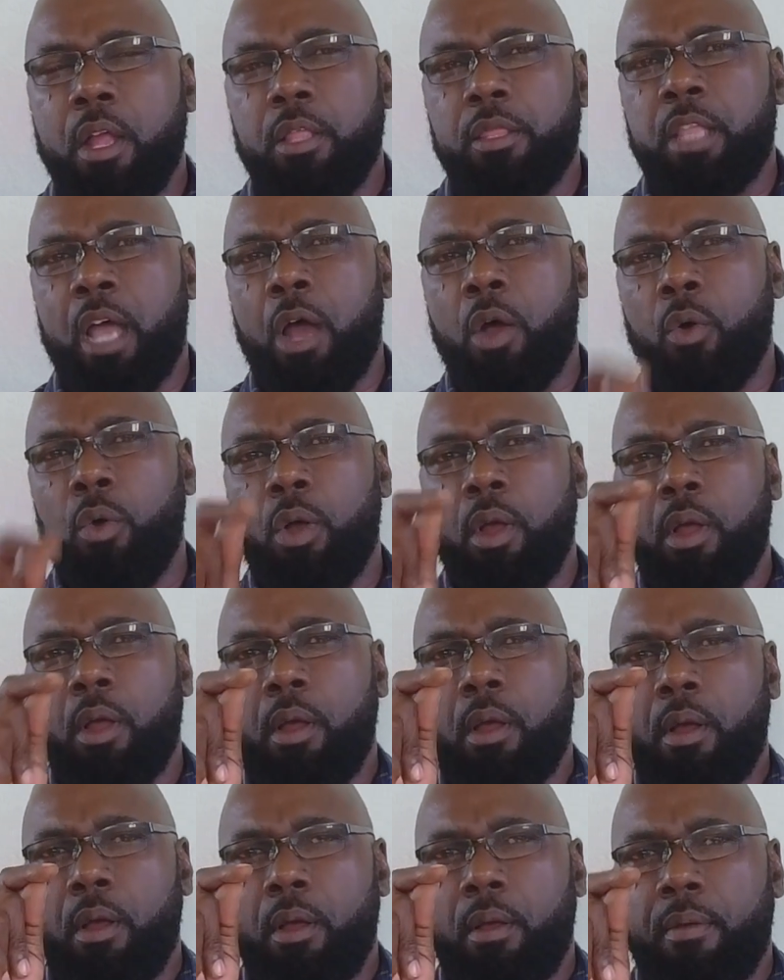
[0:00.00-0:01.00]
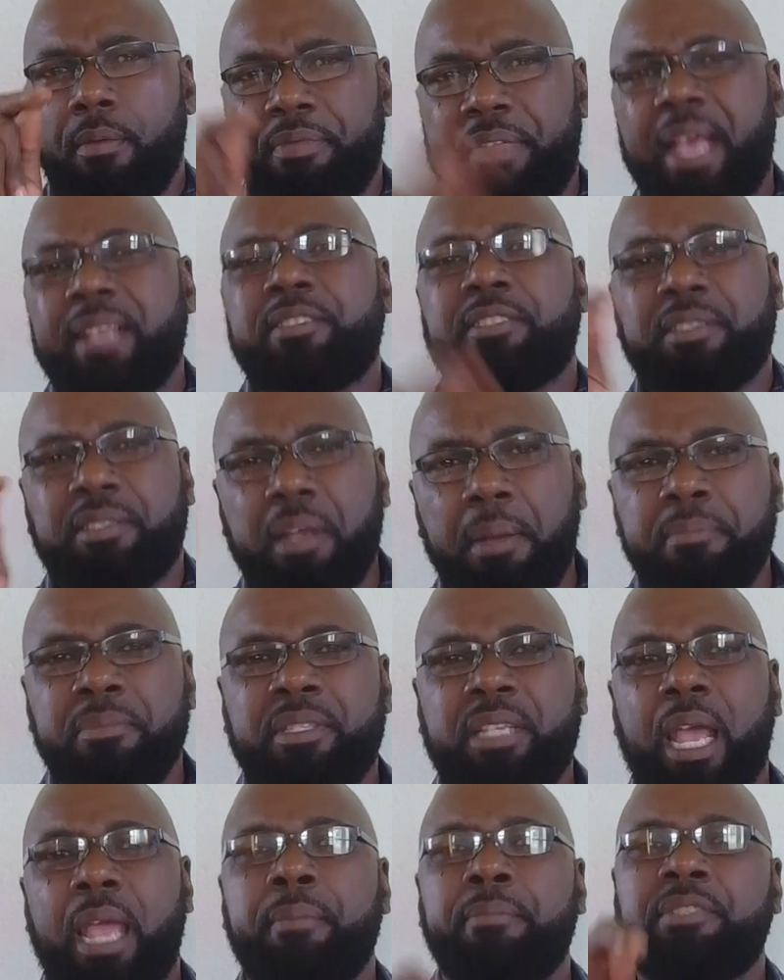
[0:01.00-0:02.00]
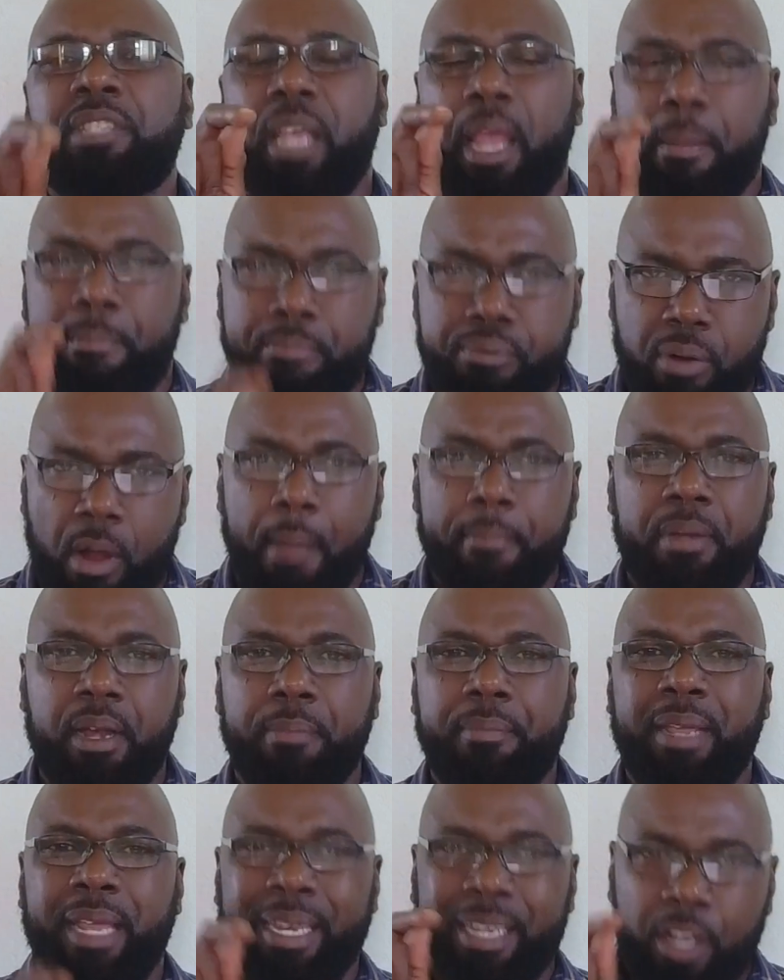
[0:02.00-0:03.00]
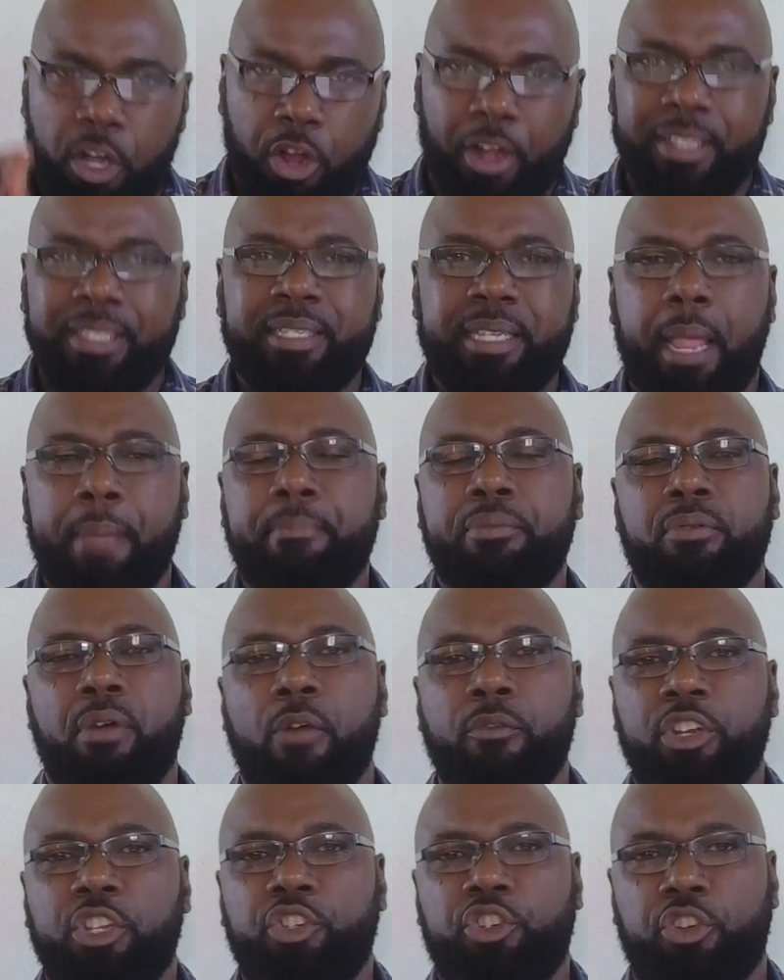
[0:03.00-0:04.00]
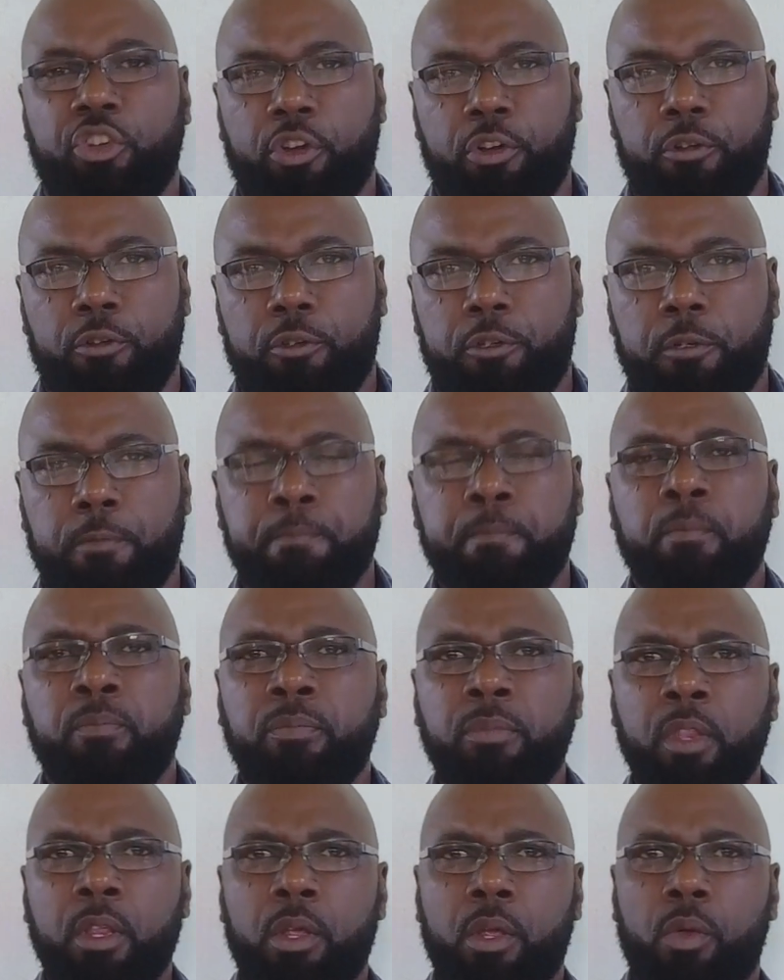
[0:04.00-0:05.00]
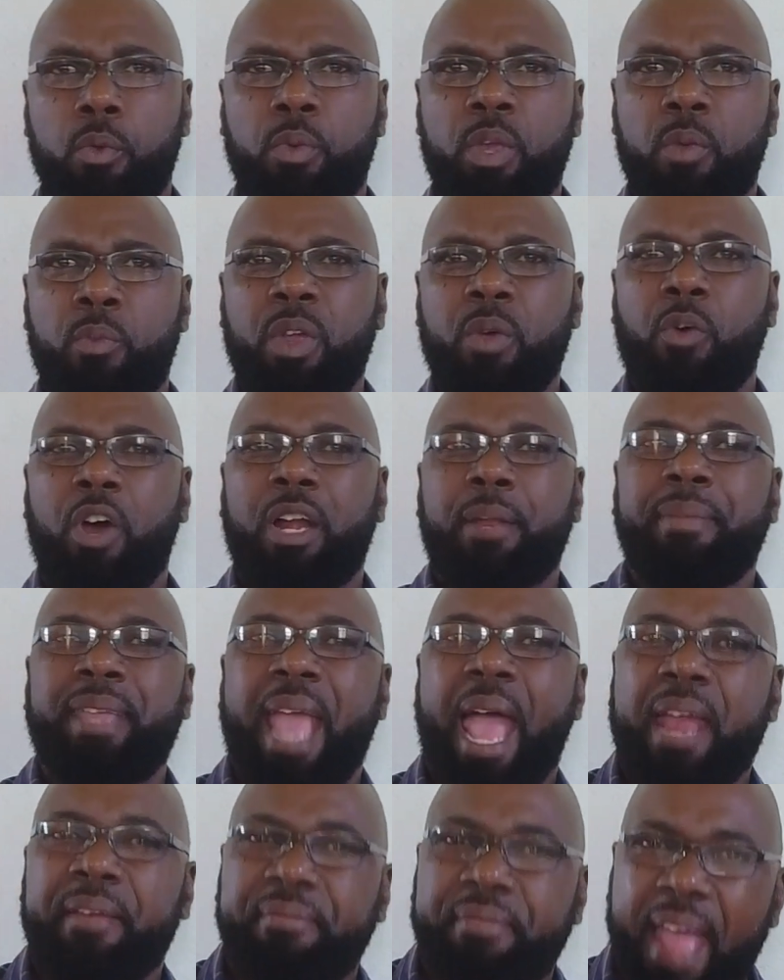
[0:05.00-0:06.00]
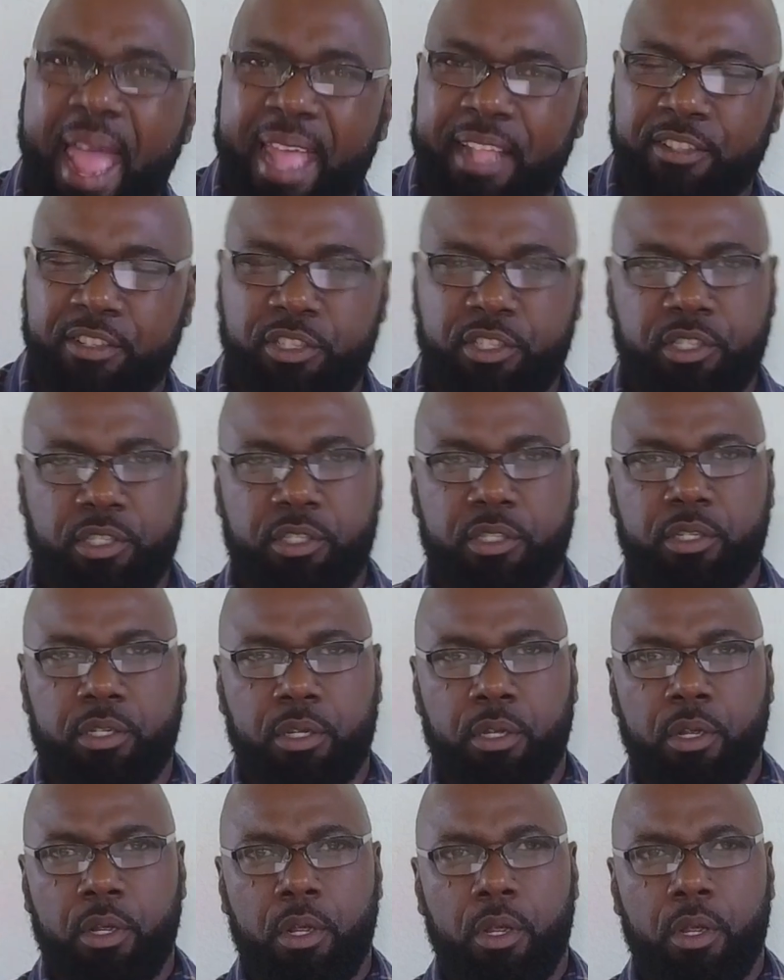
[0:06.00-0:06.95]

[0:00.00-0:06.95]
Now, that's sometimes a problem in the contemporary church. We want to be advanced.